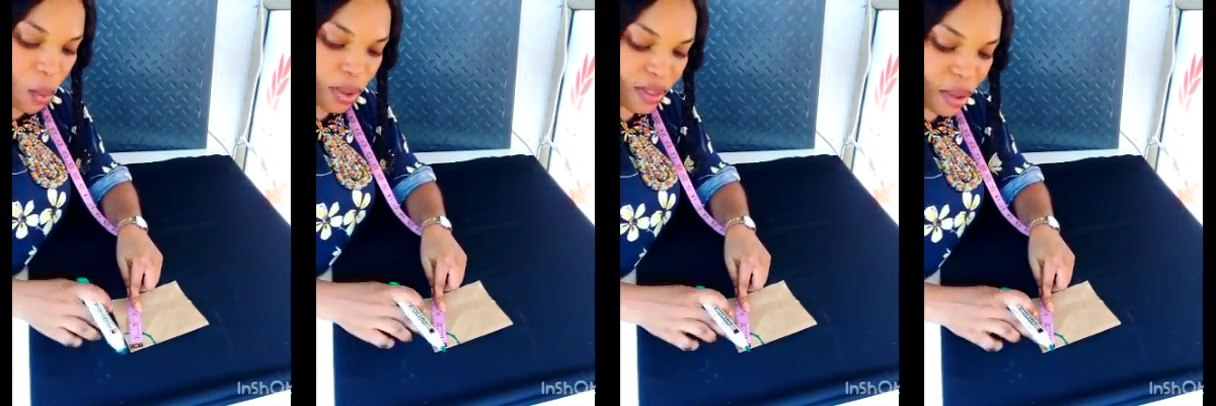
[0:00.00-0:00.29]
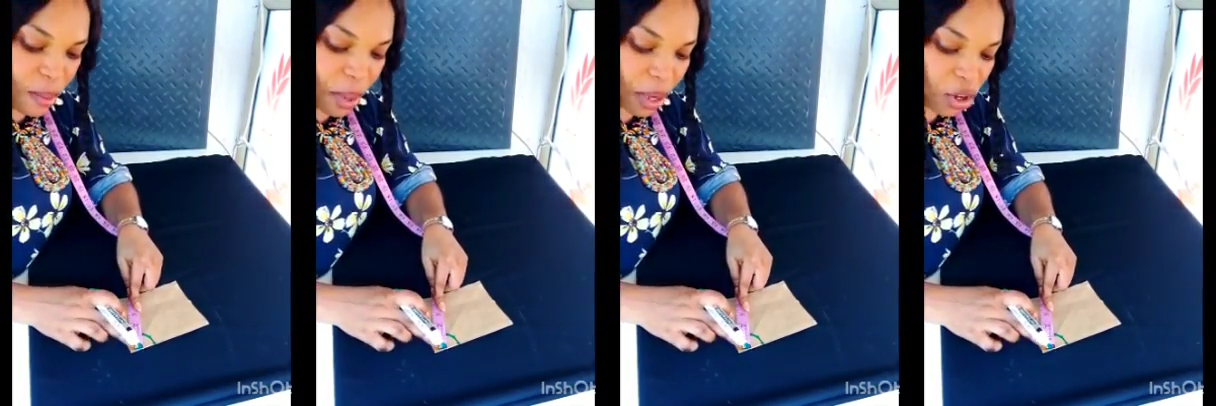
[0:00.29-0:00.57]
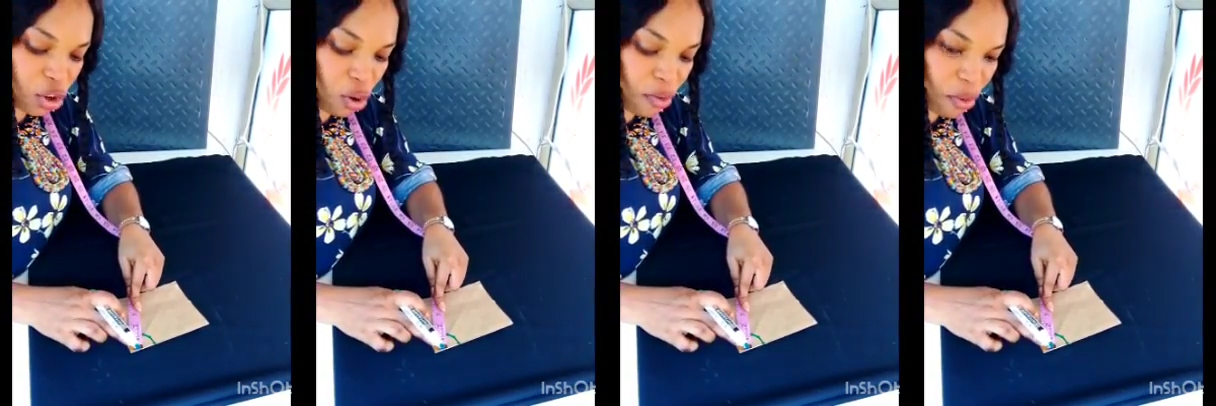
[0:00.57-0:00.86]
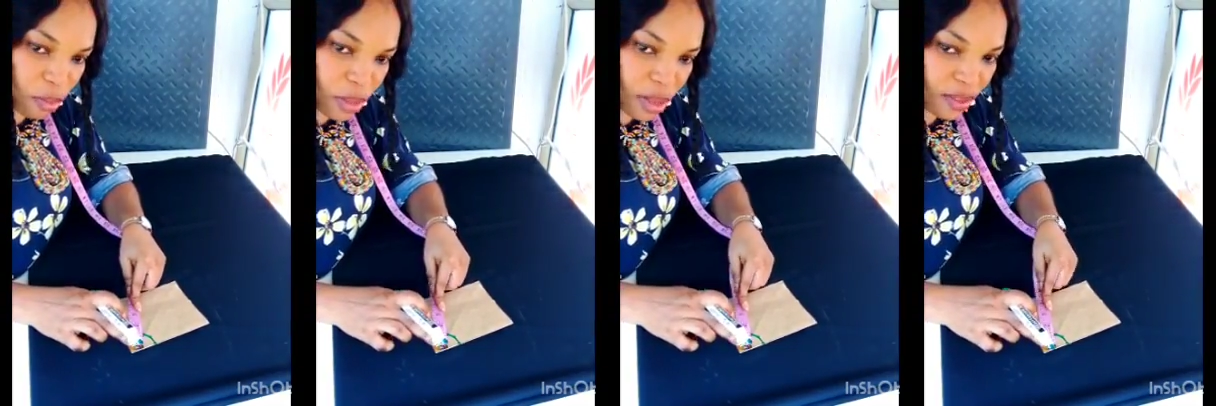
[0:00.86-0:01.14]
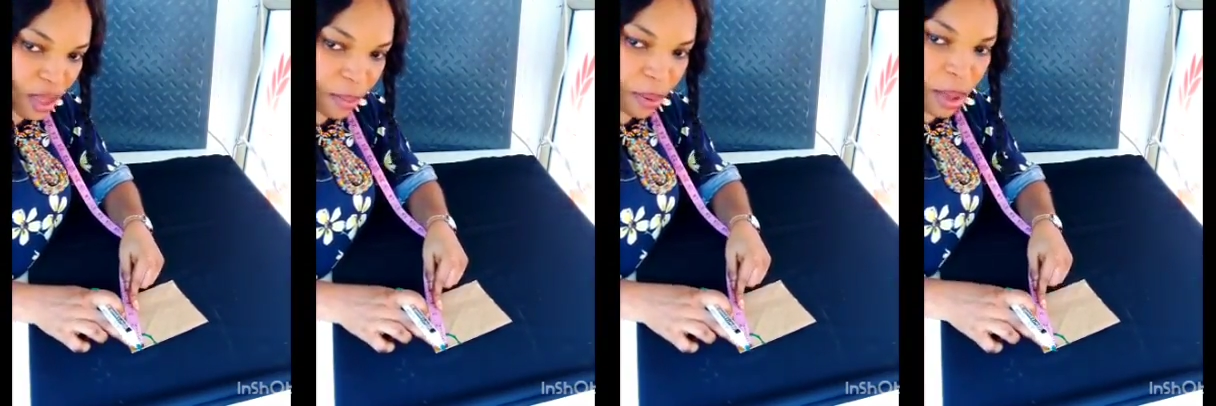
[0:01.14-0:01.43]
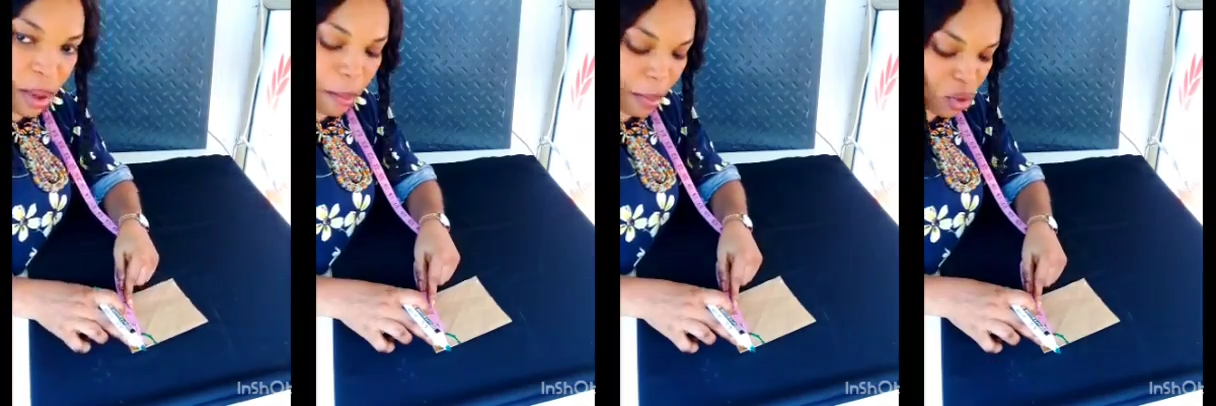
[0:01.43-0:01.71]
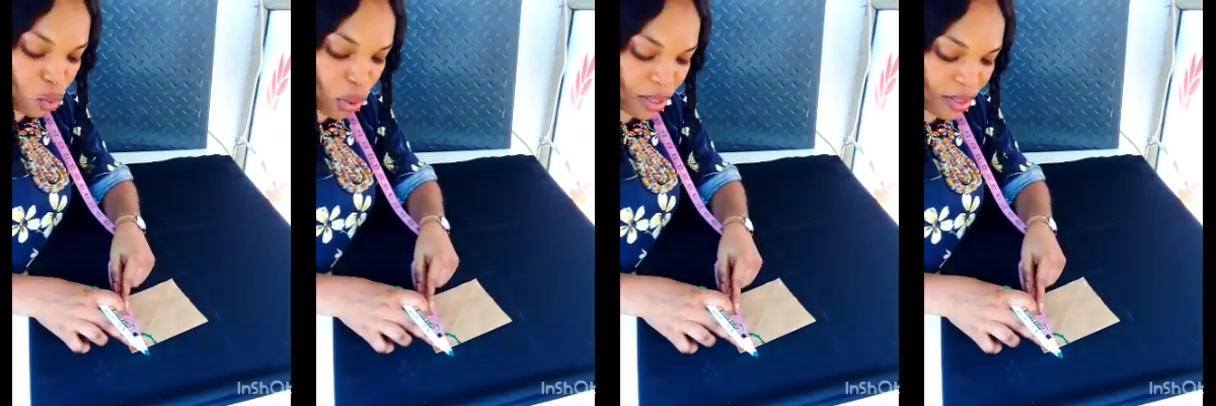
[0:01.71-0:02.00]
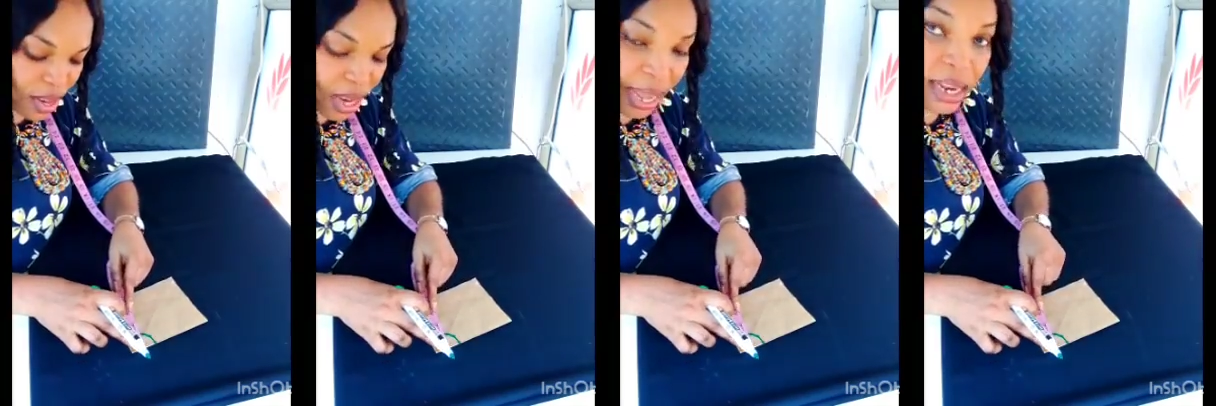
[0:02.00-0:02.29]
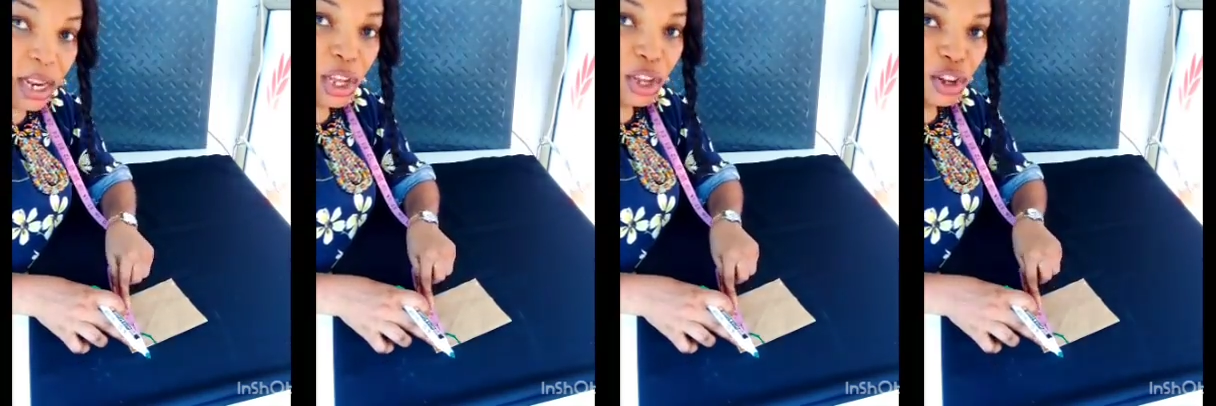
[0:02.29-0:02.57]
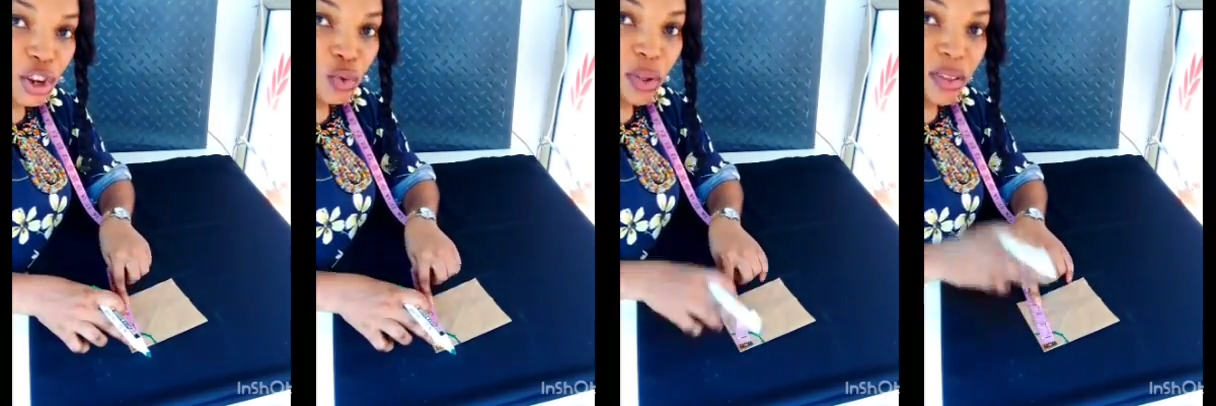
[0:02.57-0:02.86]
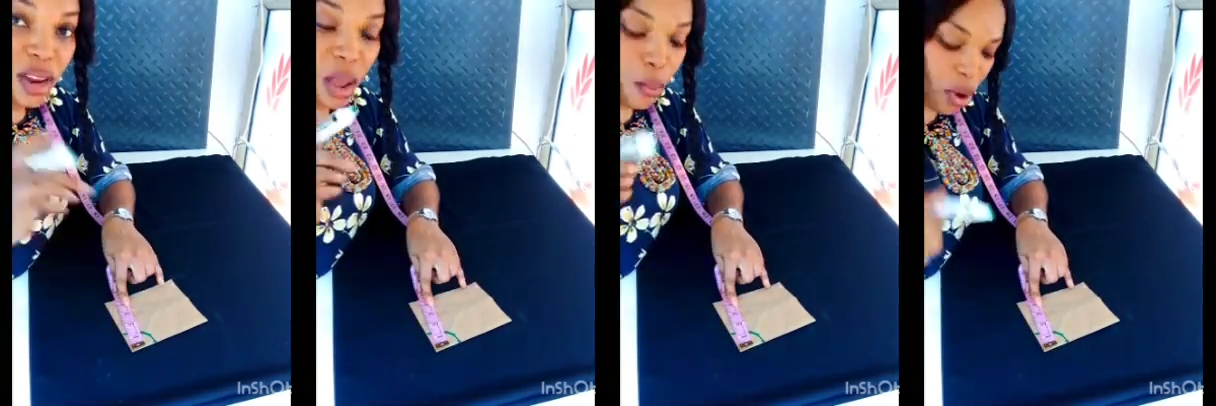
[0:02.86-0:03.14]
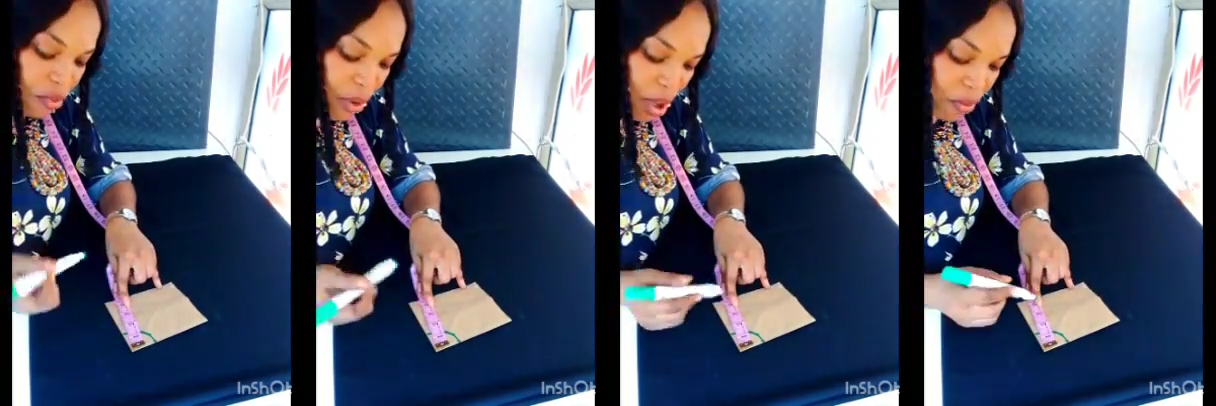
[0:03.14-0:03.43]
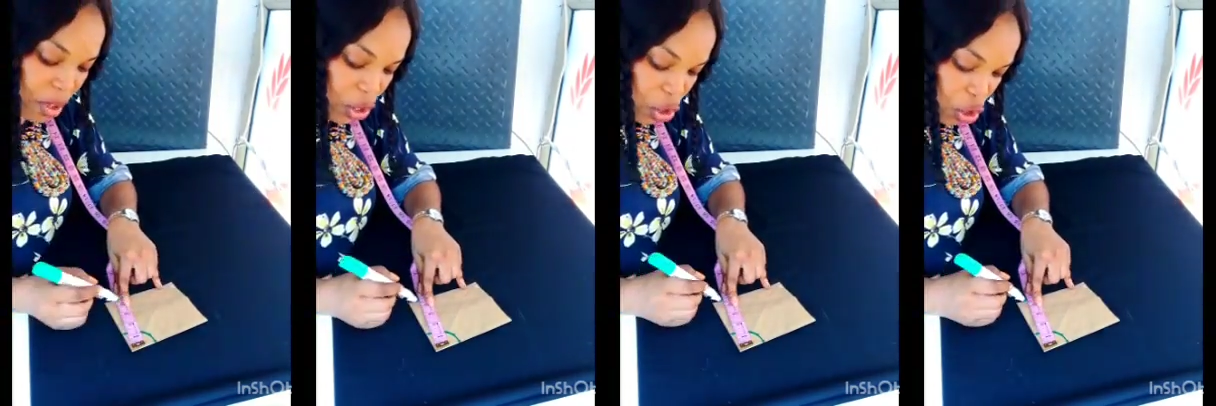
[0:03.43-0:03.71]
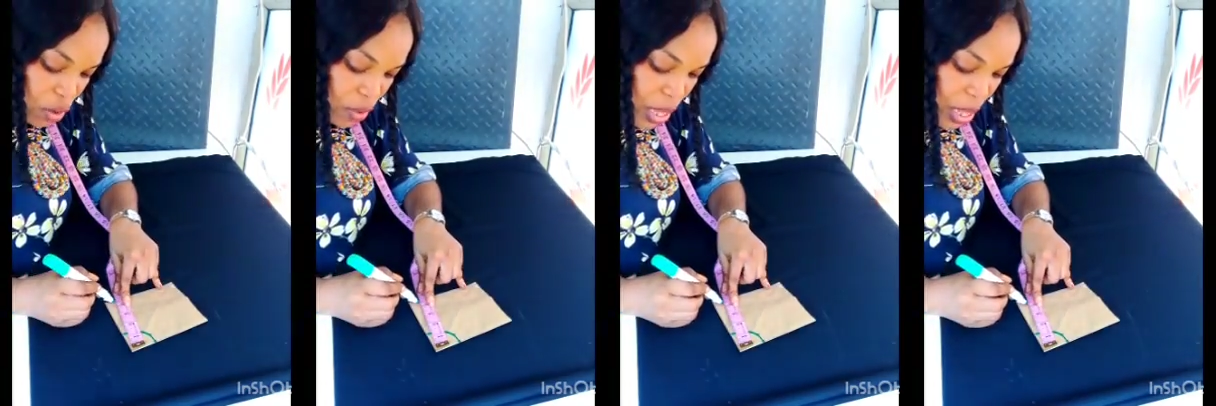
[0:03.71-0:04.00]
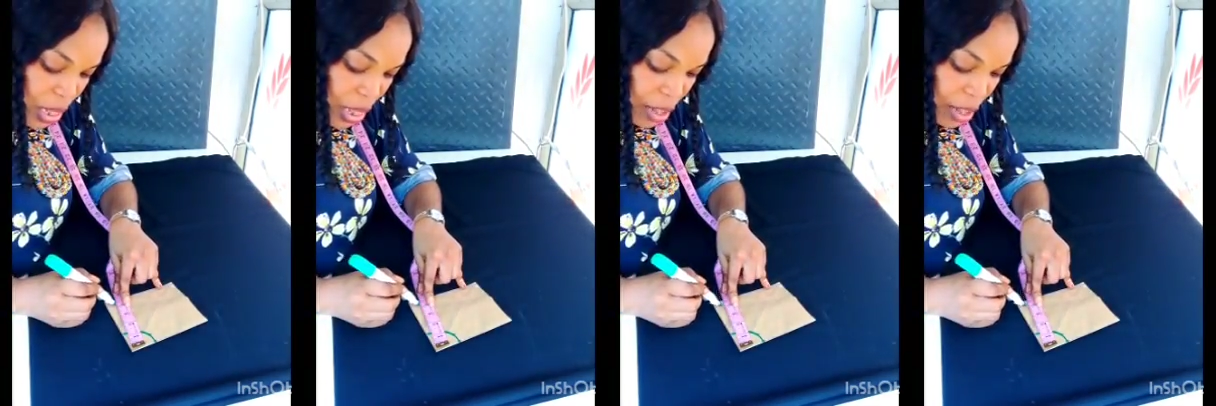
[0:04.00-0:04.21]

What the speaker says: will still measure from this tip my 29 inches, 29.5 inches.